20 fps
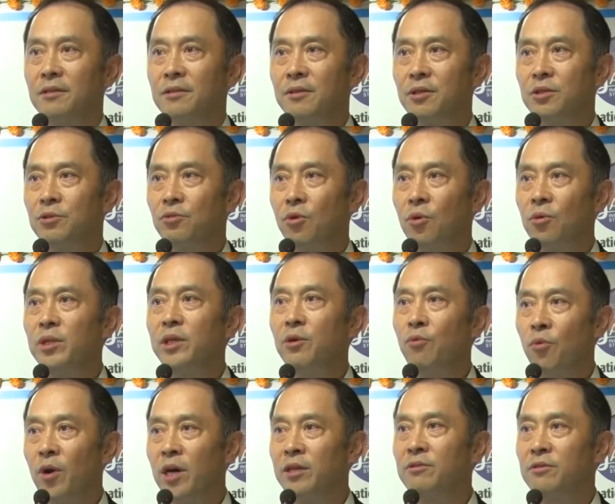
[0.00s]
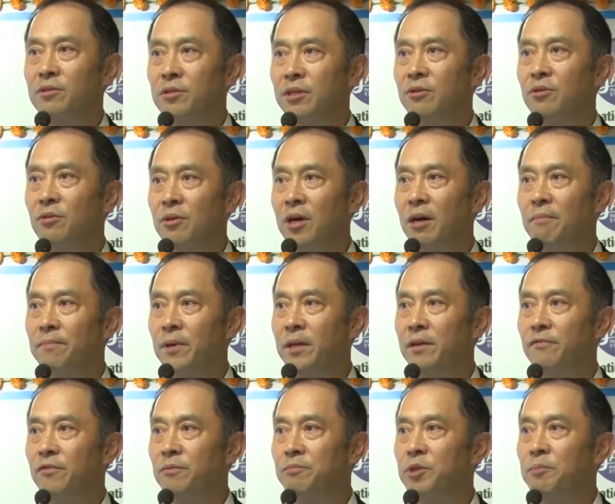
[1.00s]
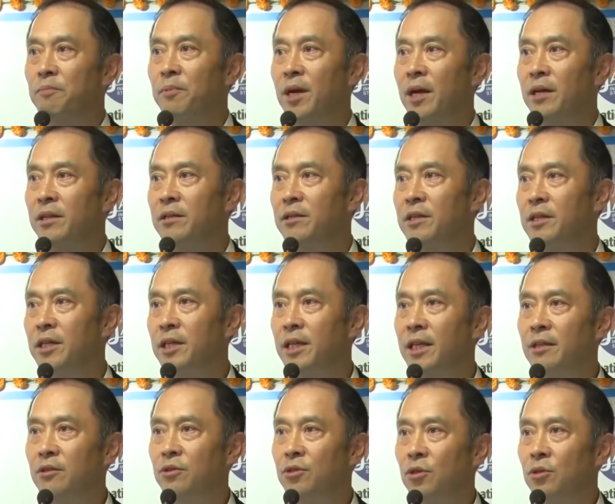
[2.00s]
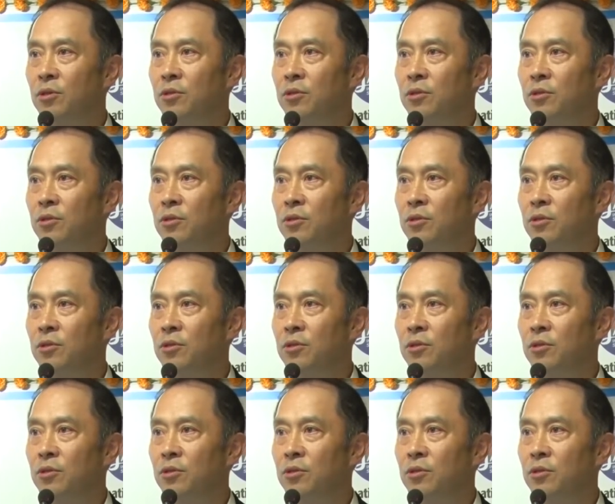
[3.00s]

there's only one single company from Japan in